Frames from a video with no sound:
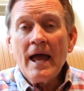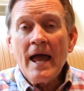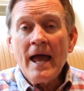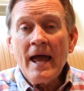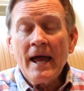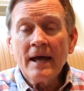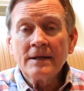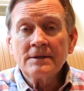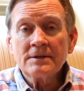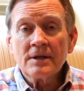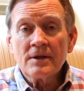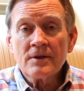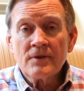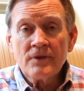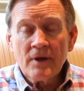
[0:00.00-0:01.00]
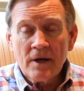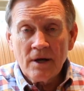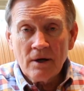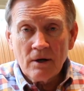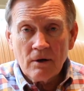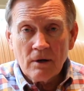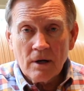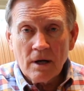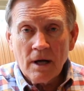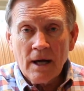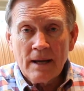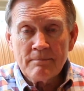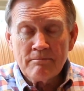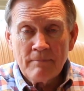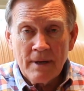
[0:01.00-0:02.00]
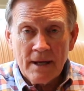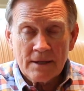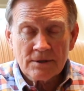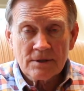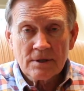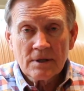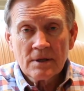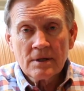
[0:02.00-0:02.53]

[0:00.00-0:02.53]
And there I met